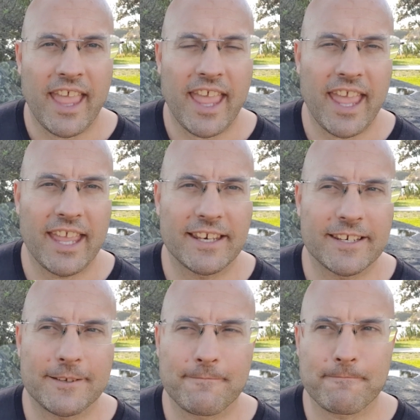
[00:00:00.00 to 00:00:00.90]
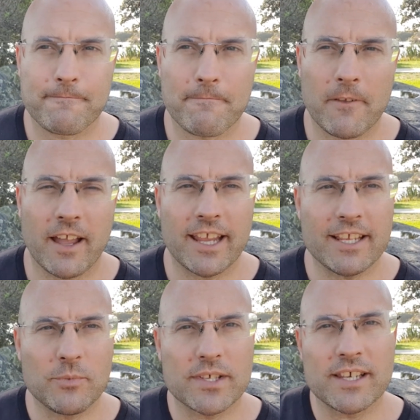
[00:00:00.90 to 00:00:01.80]
And I
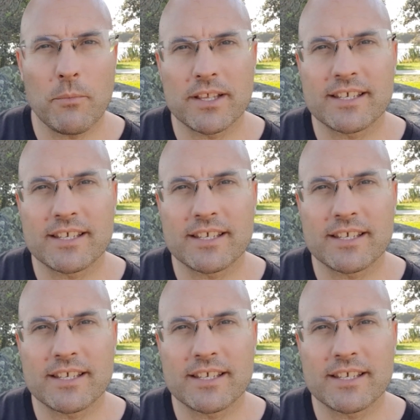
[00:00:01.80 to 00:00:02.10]
guess when someone